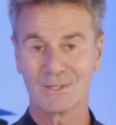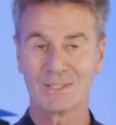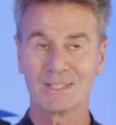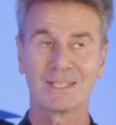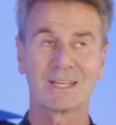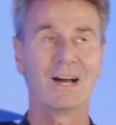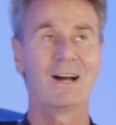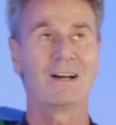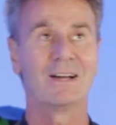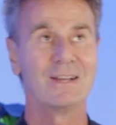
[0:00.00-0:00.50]

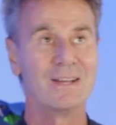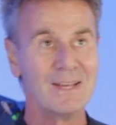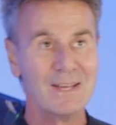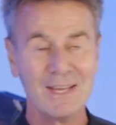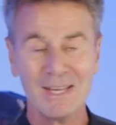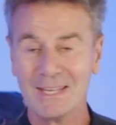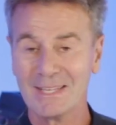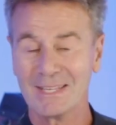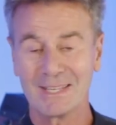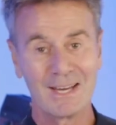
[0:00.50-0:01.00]

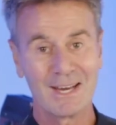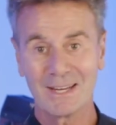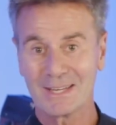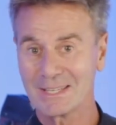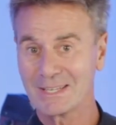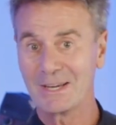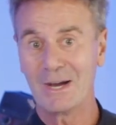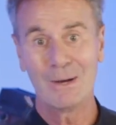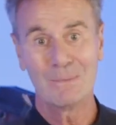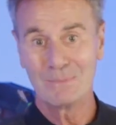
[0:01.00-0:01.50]
You got to
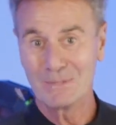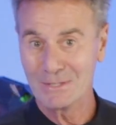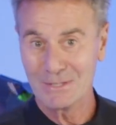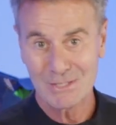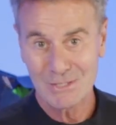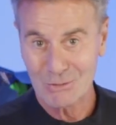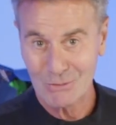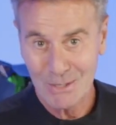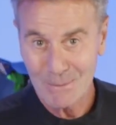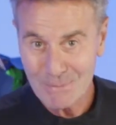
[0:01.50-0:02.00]
come to the
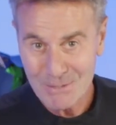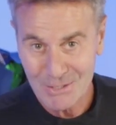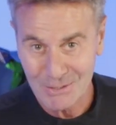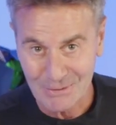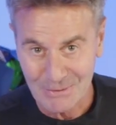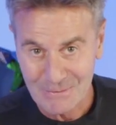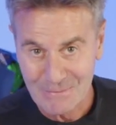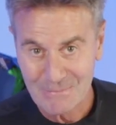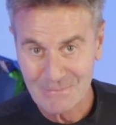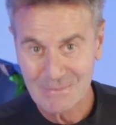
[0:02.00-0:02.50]
scripture.